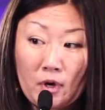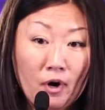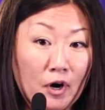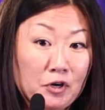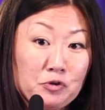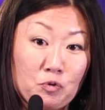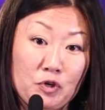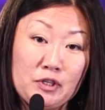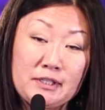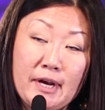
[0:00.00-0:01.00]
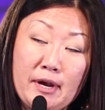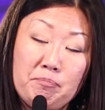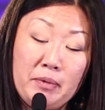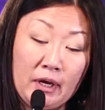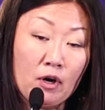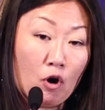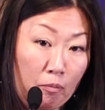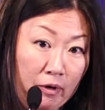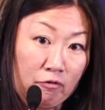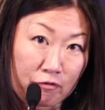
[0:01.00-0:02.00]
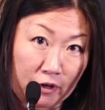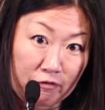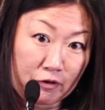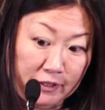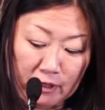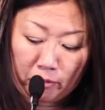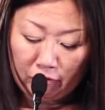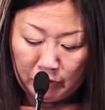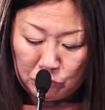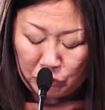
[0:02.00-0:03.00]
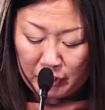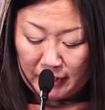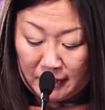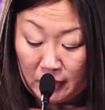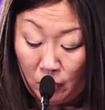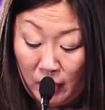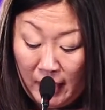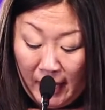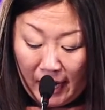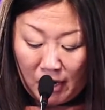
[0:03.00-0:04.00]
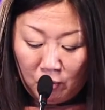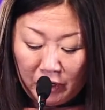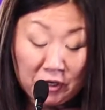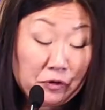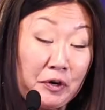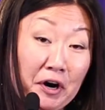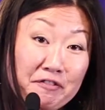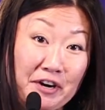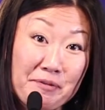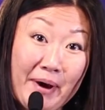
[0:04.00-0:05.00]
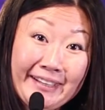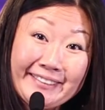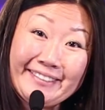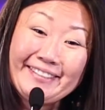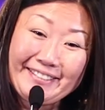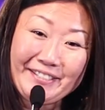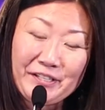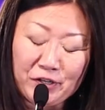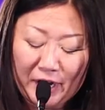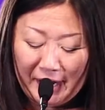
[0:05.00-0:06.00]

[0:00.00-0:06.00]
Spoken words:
our doors being open for the foreseeable future. And so we are doing our very best to